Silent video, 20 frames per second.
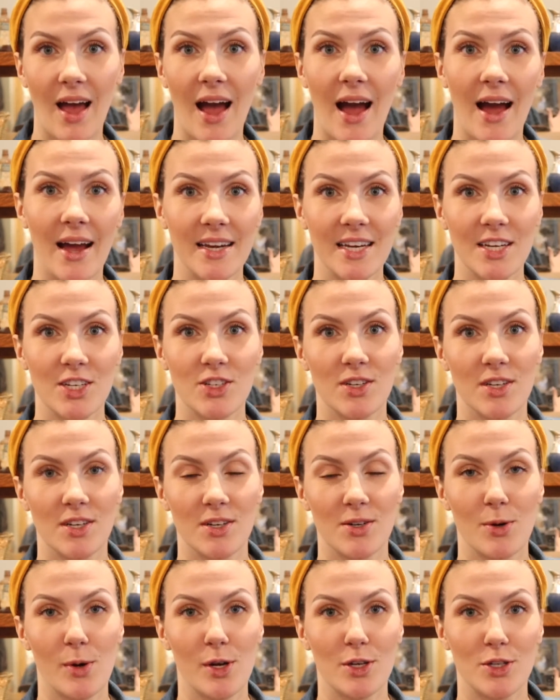I need
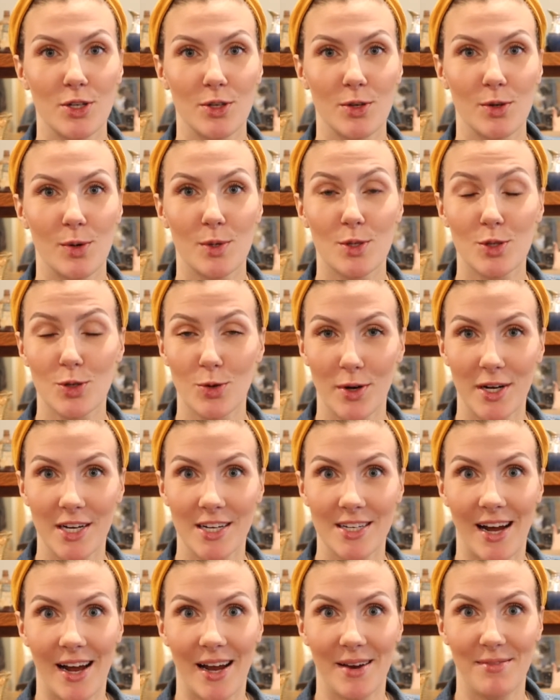to do story
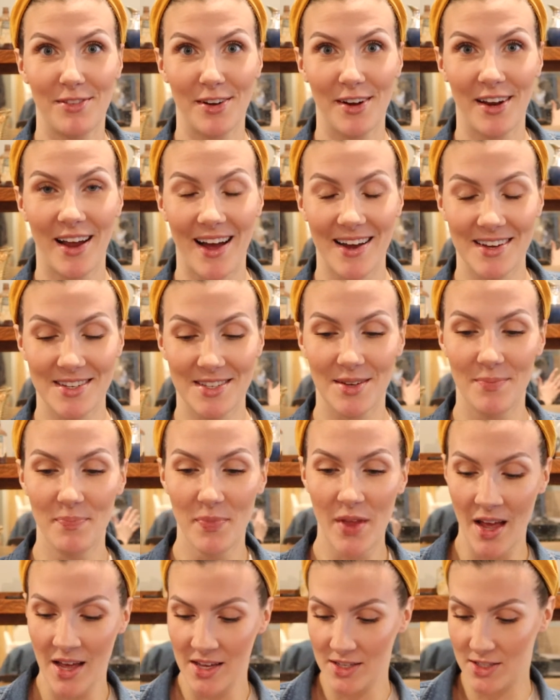time for you guys.
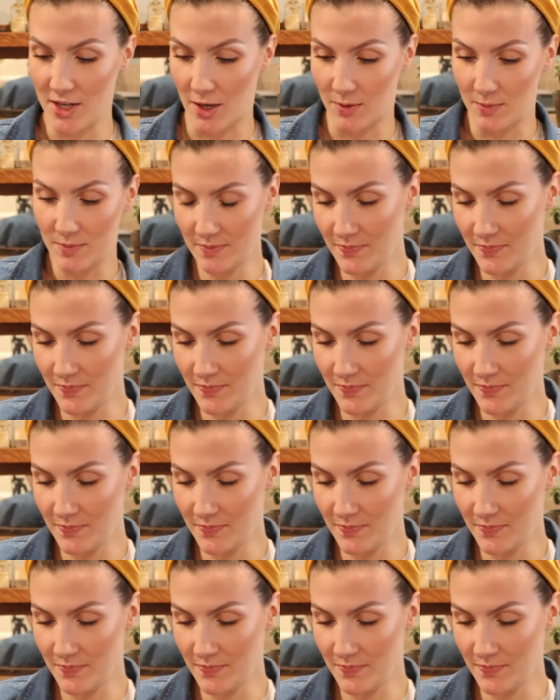So,